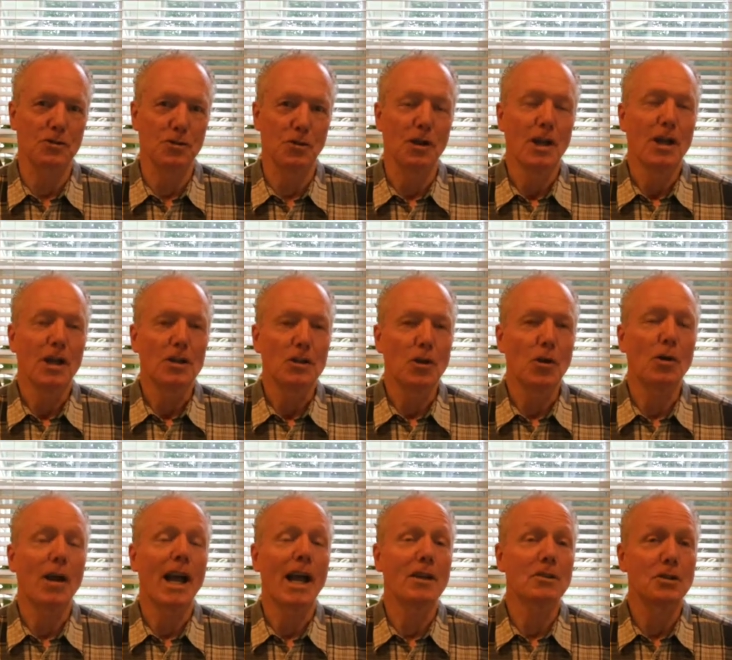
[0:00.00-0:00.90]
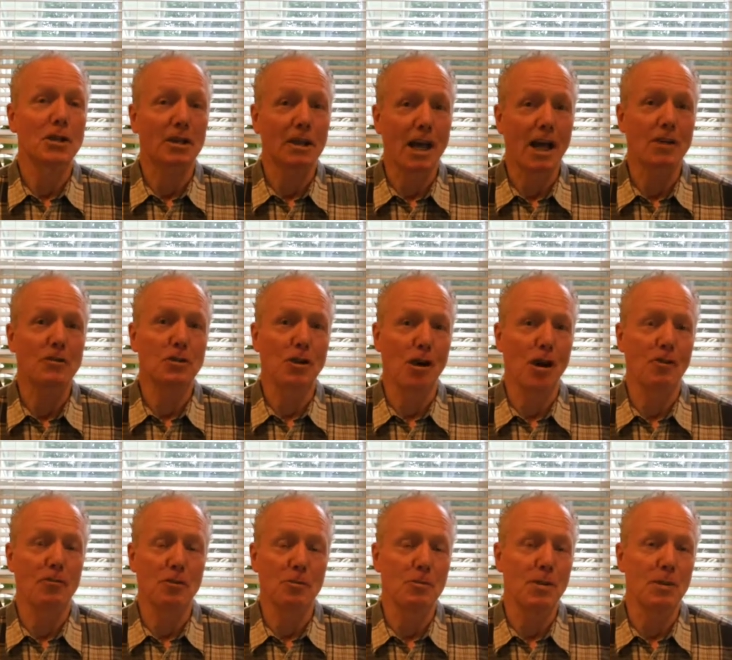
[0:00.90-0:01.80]
So yoga has a lot to
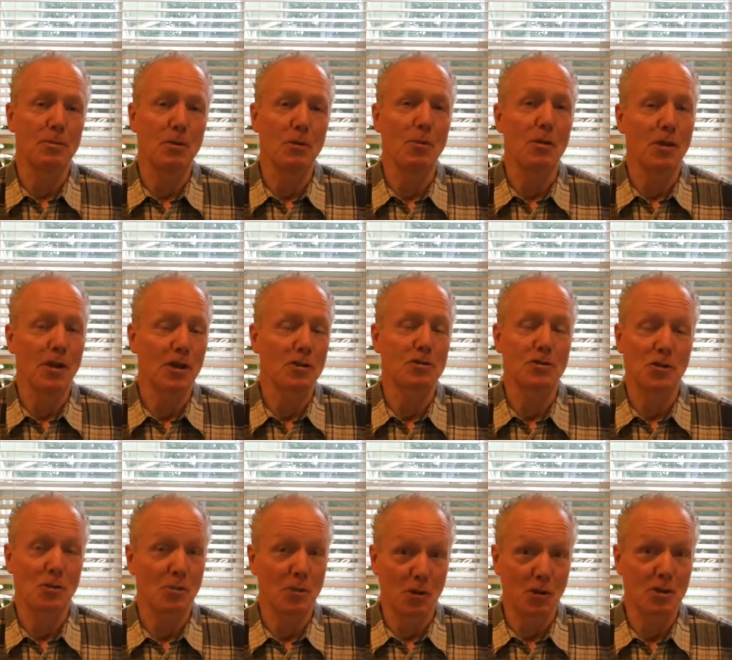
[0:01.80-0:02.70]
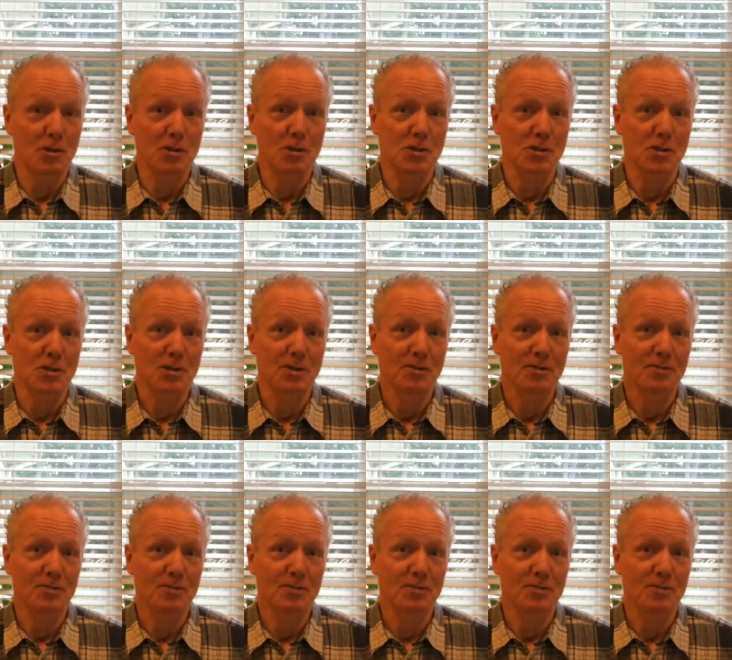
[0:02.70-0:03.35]
offer people with osteoporosis.